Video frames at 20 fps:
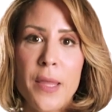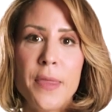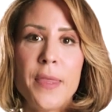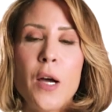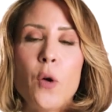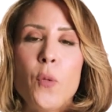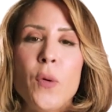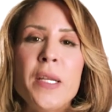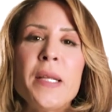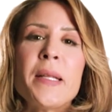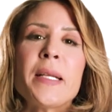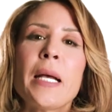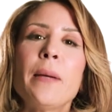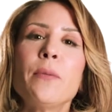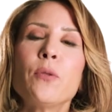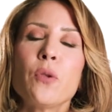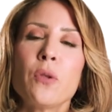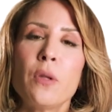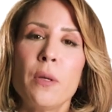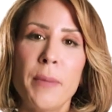Now, when it
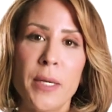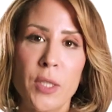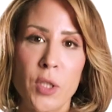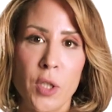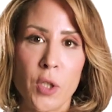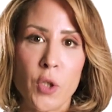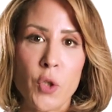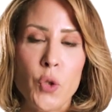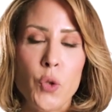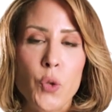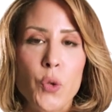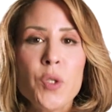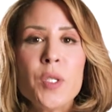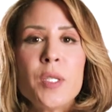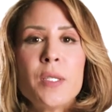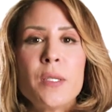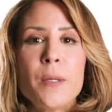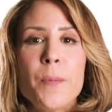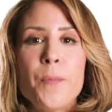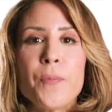comes to the metrics
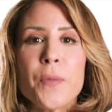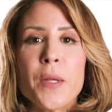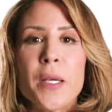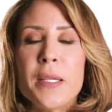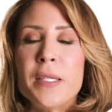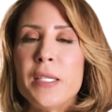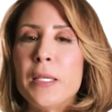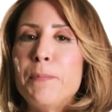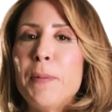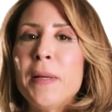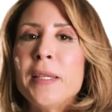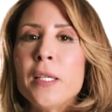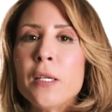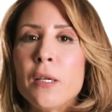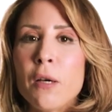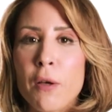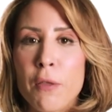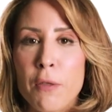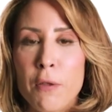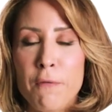used,
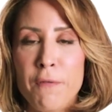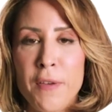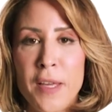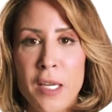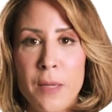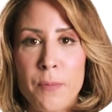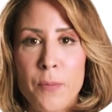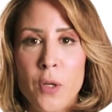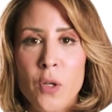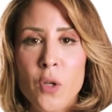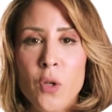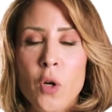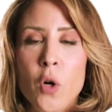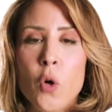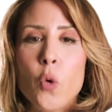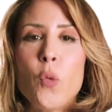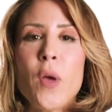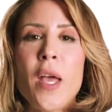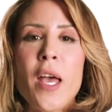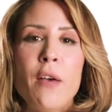depending on the variable,
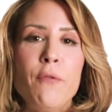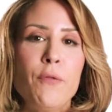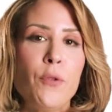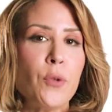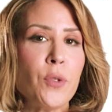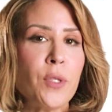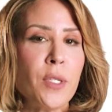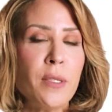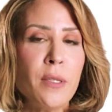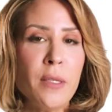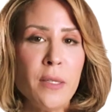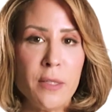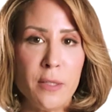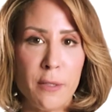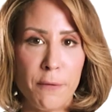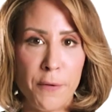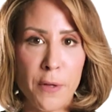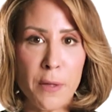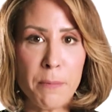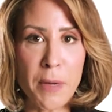we have used
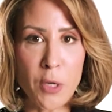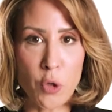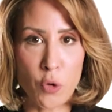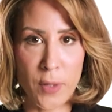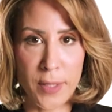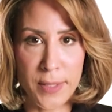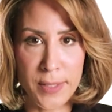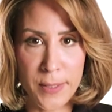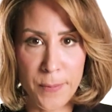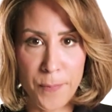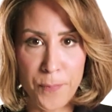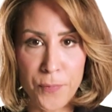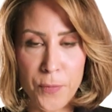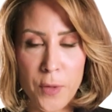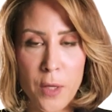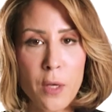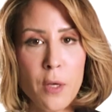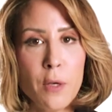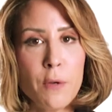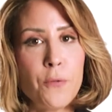different metrics.
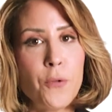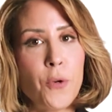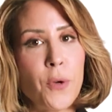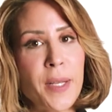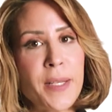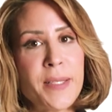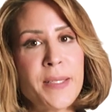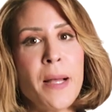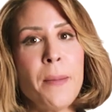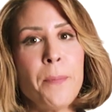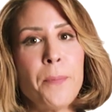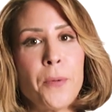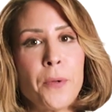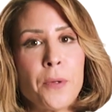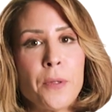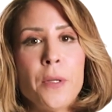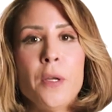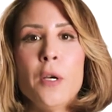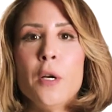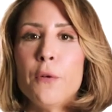For
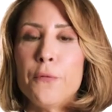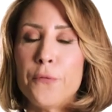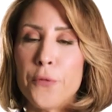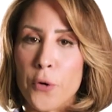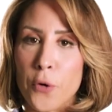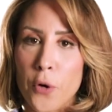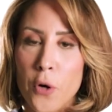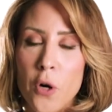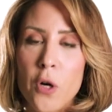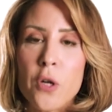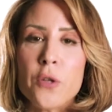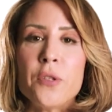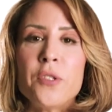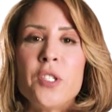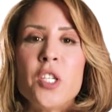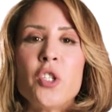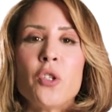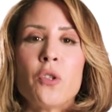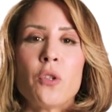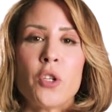example, for all the
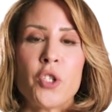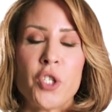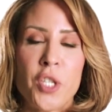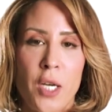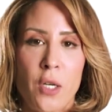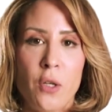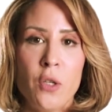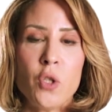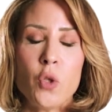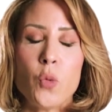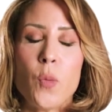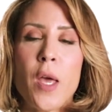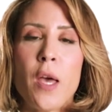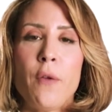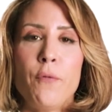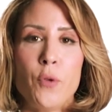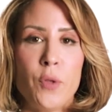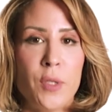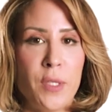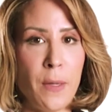digital channels, we
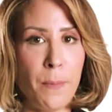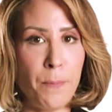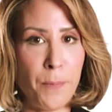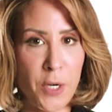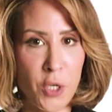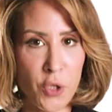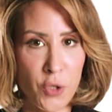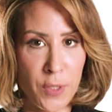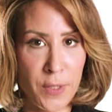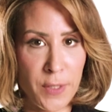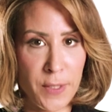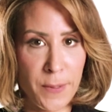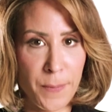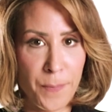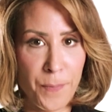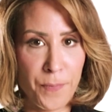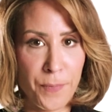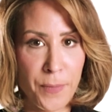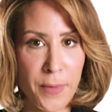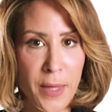have used impressions.
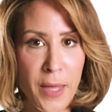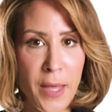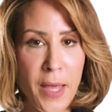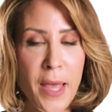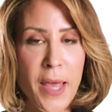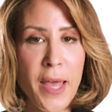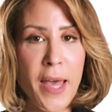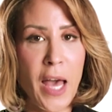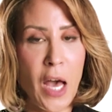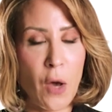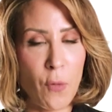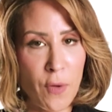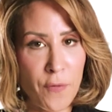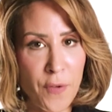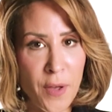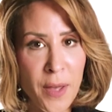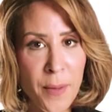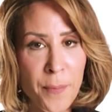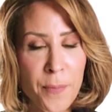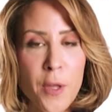
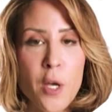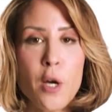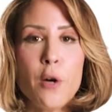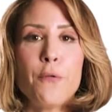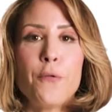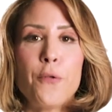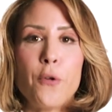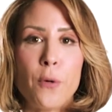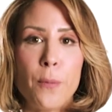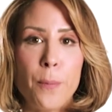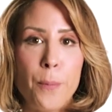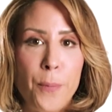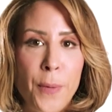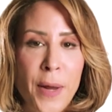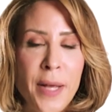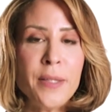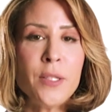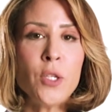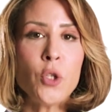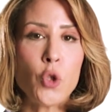However, for
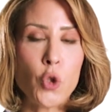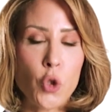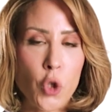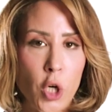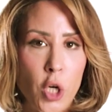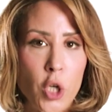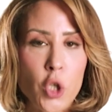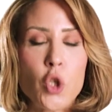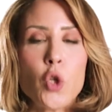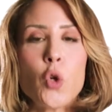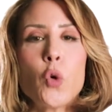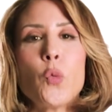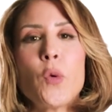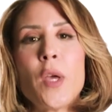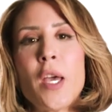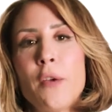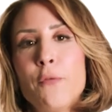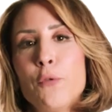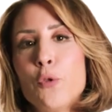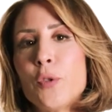branded search,
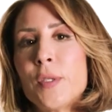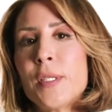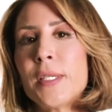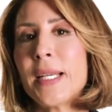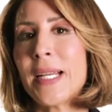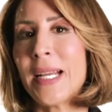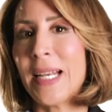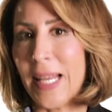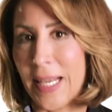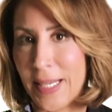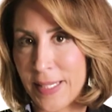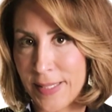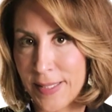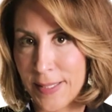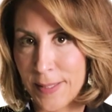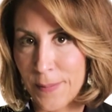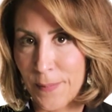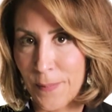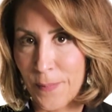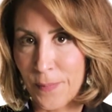we have used
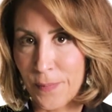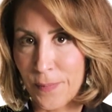clicks.